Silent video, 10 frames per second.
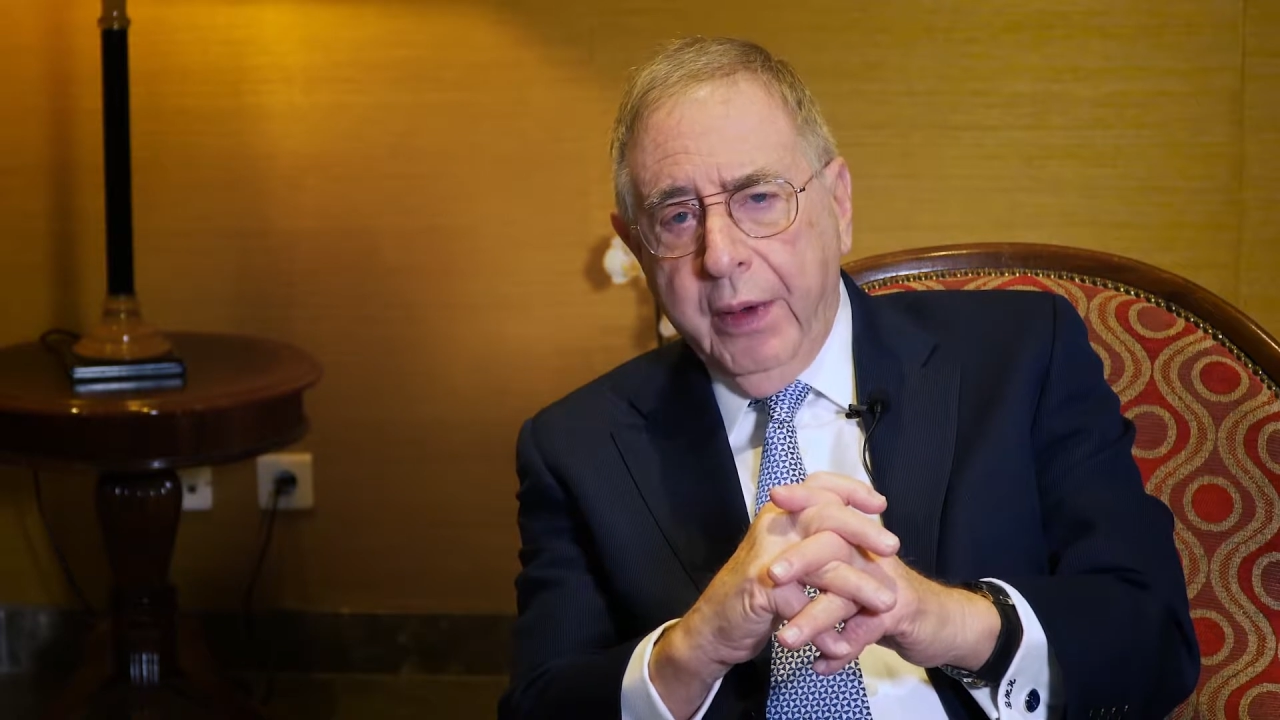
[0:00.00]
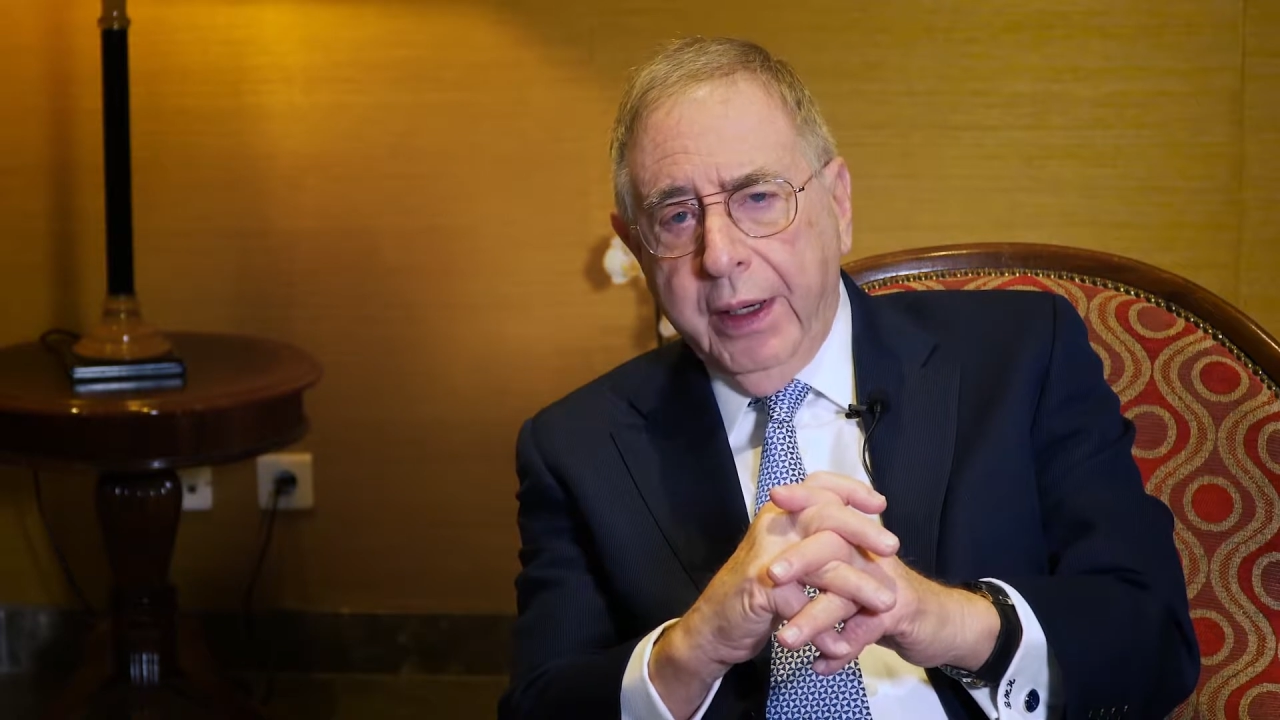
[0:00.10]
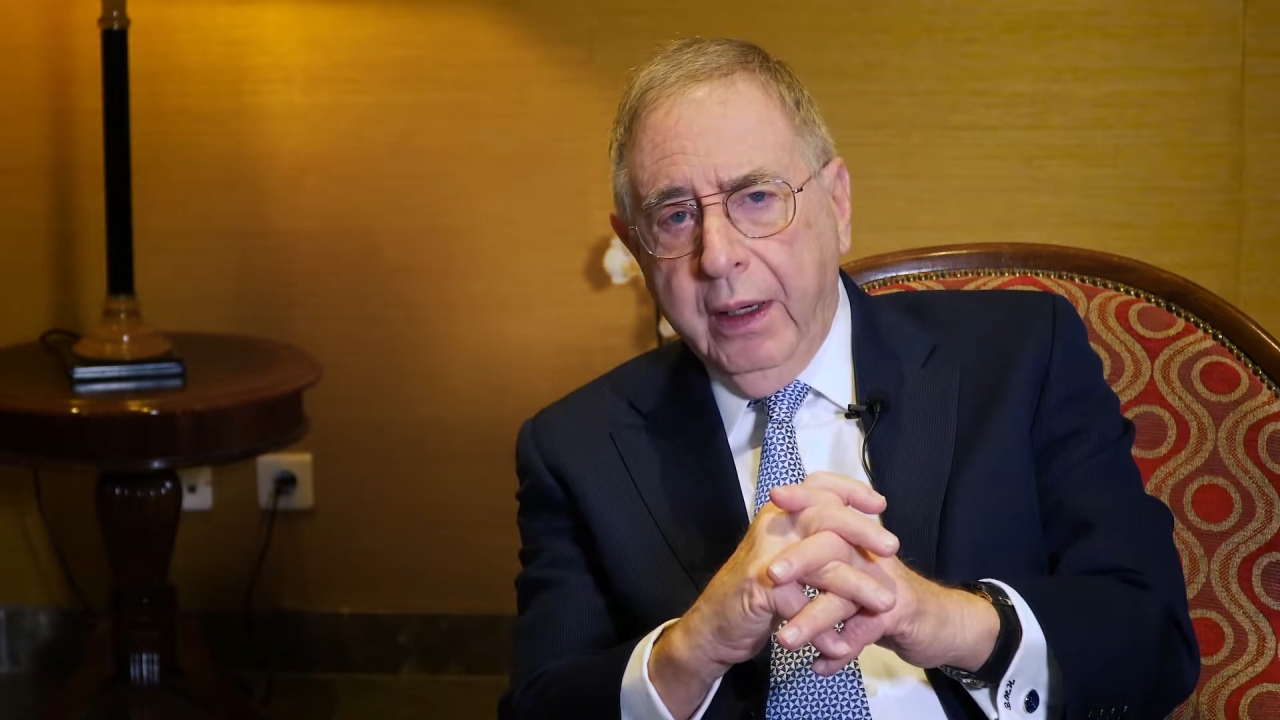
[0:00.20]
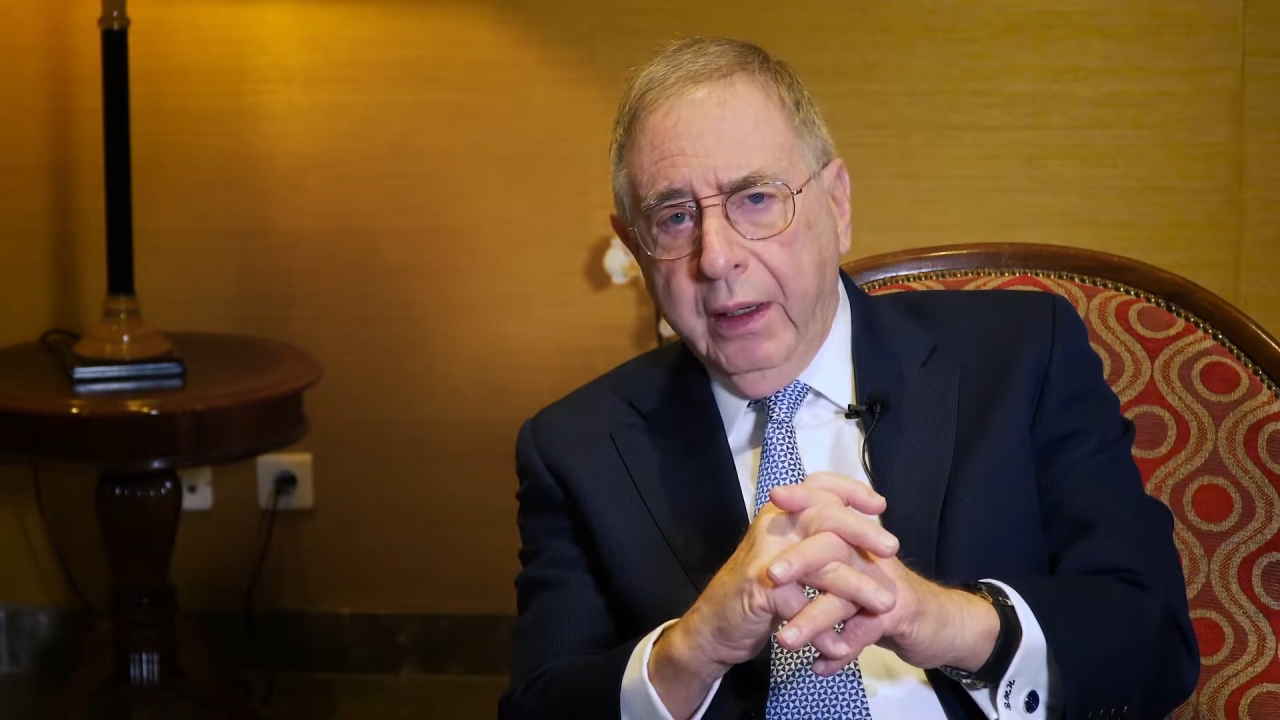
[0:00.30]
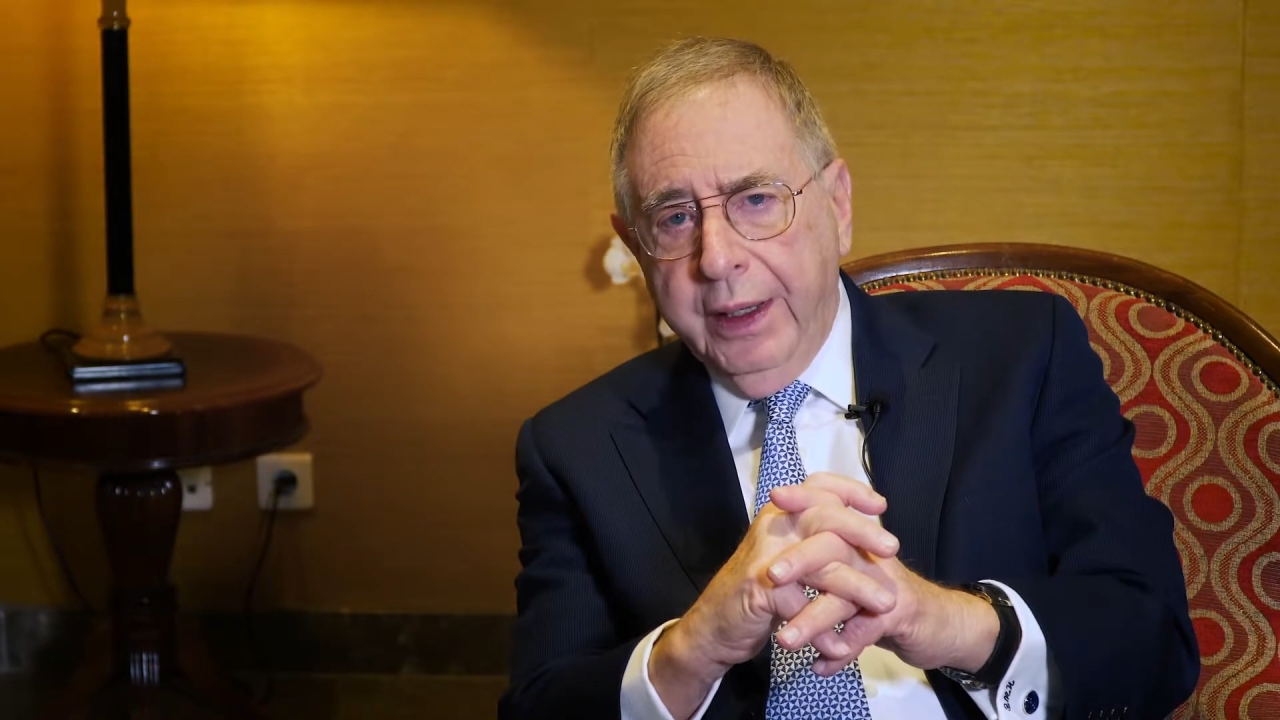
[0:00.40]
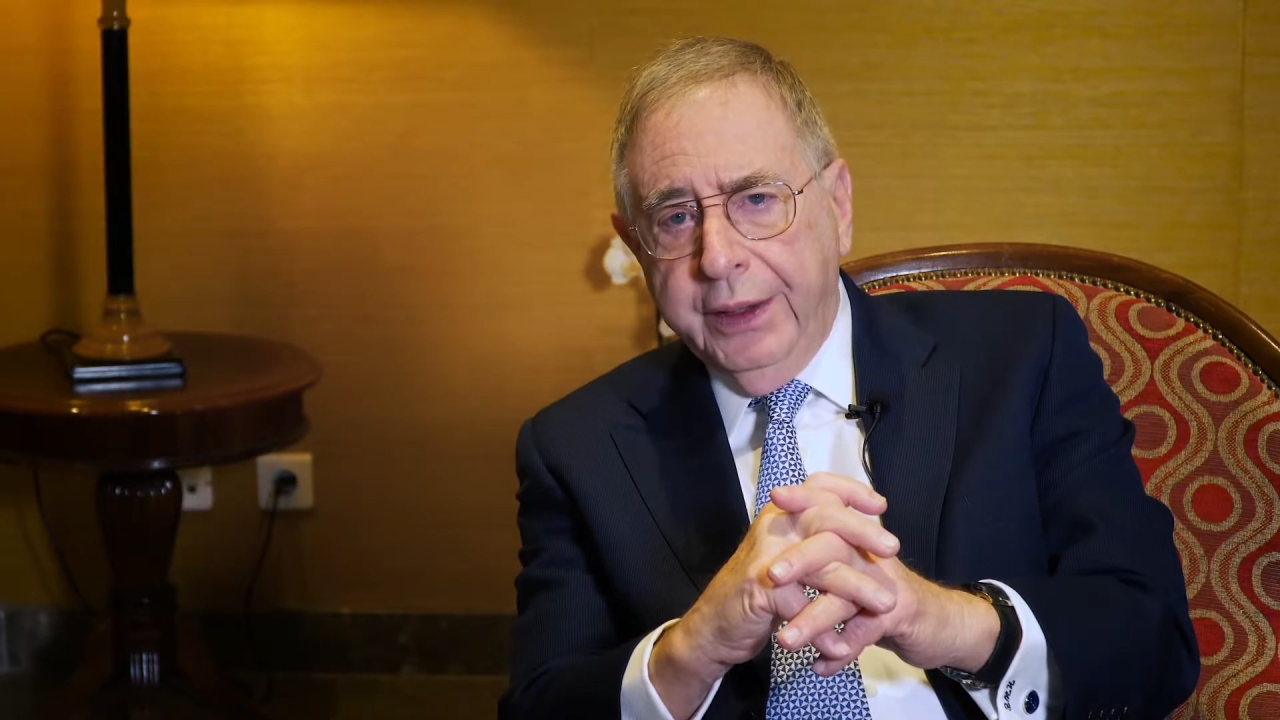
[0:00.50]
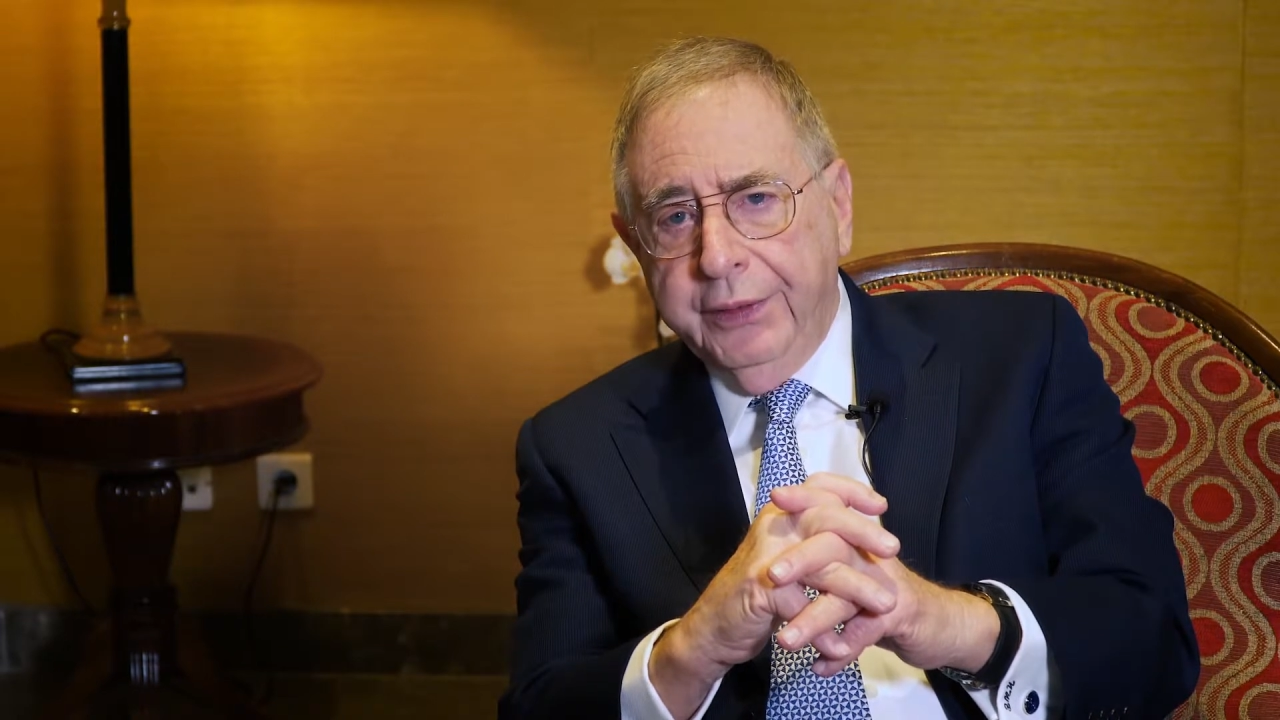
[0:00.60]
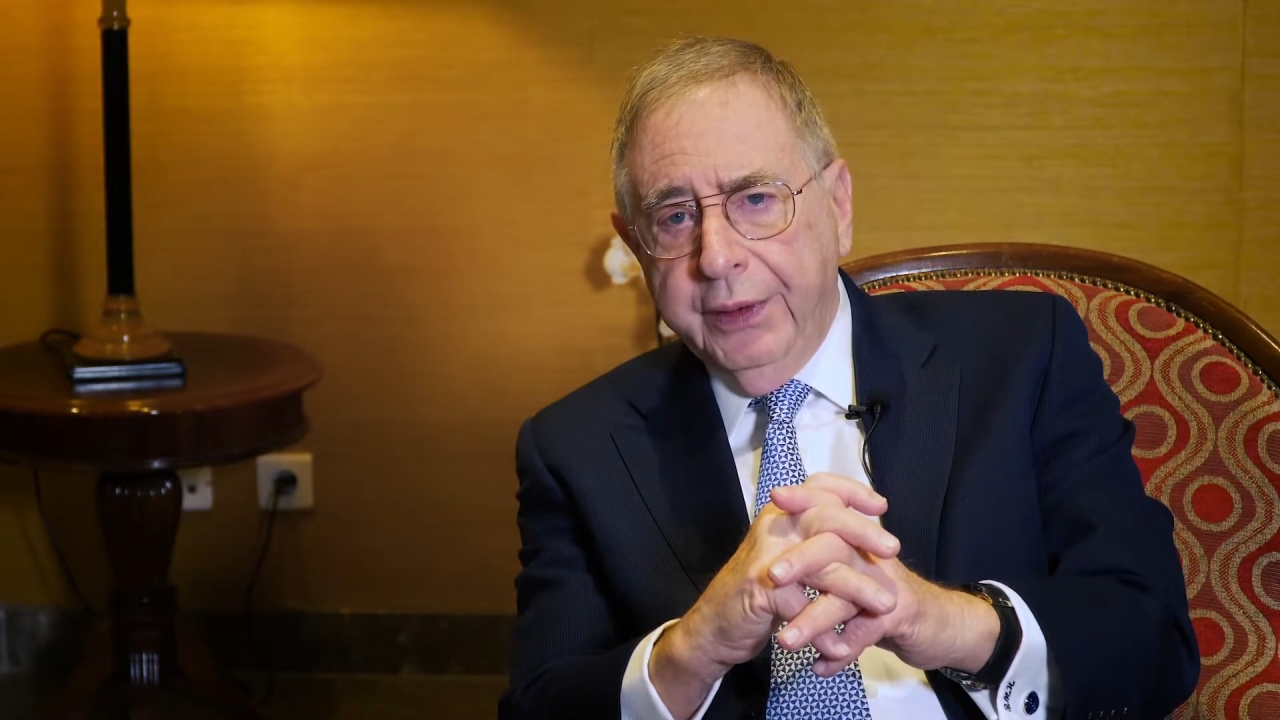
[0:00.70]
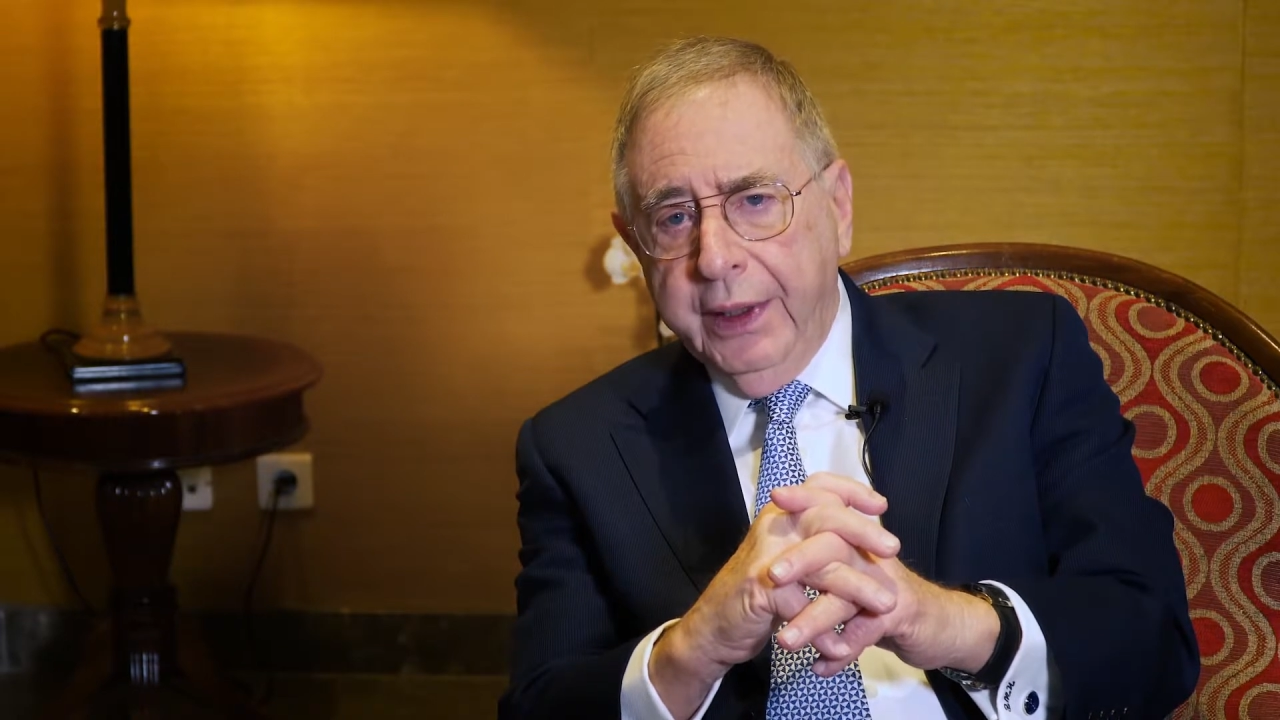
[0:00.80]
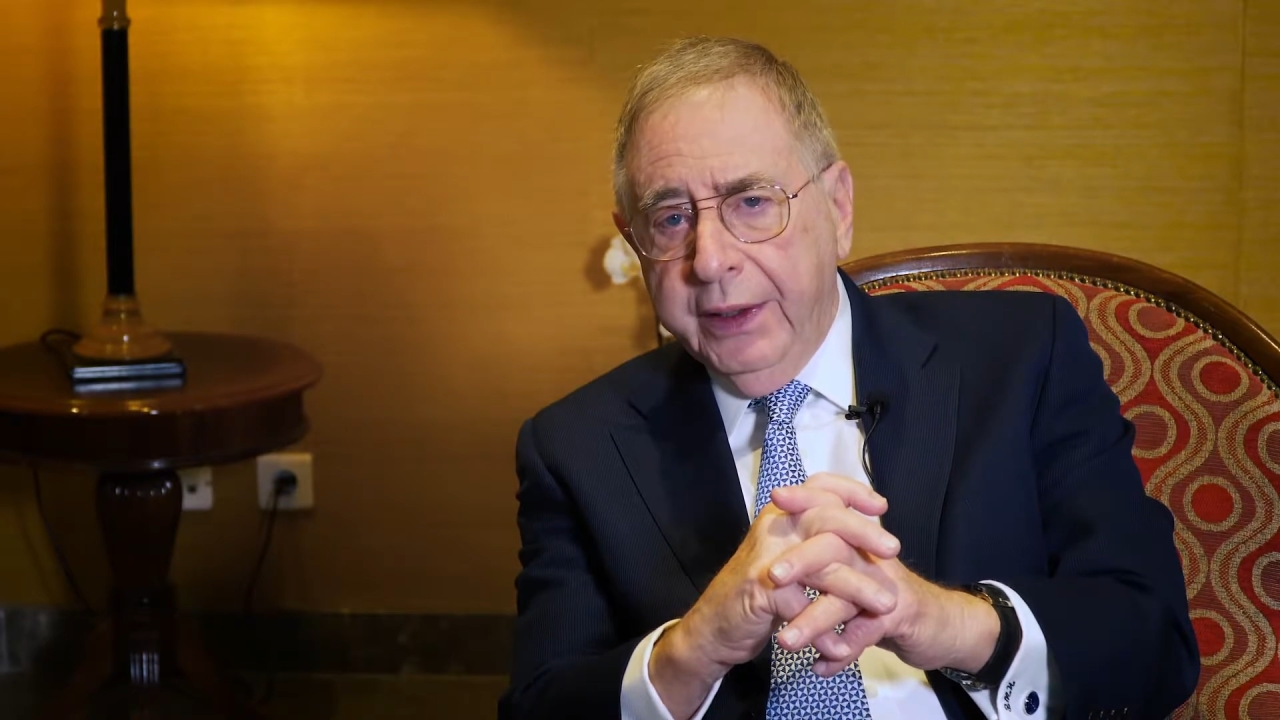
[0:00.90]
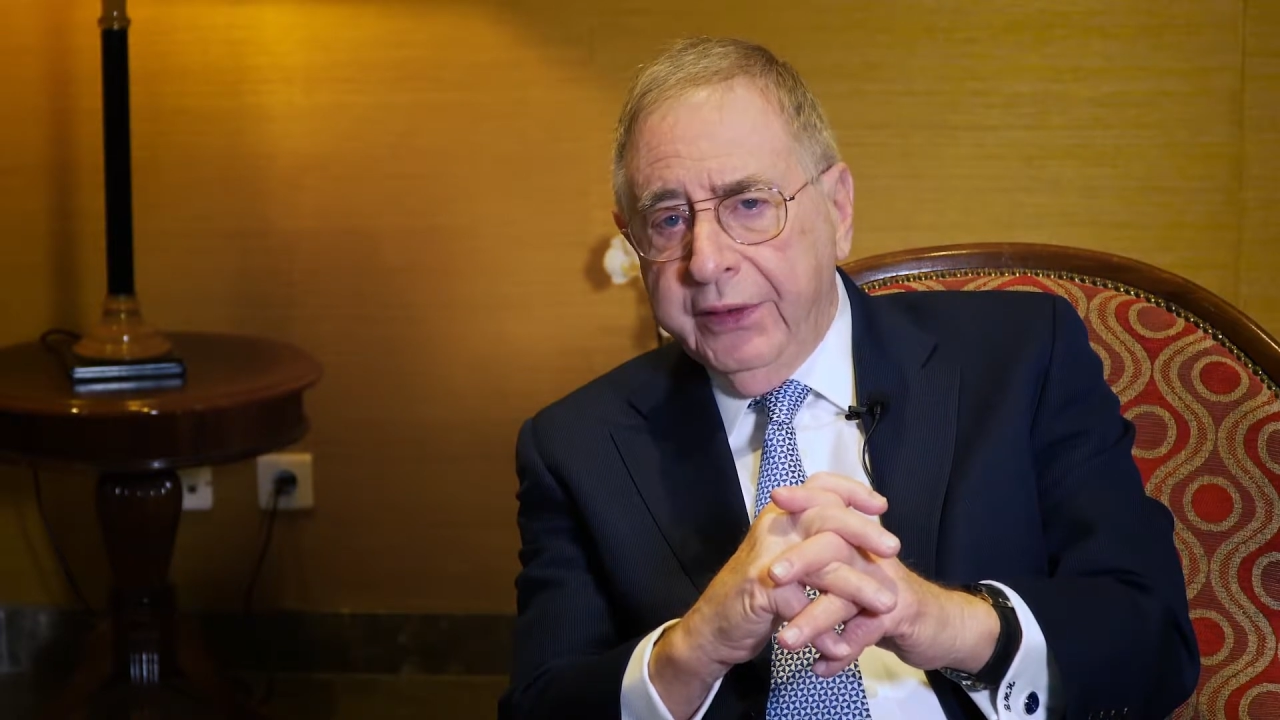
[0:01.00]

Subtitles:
regulation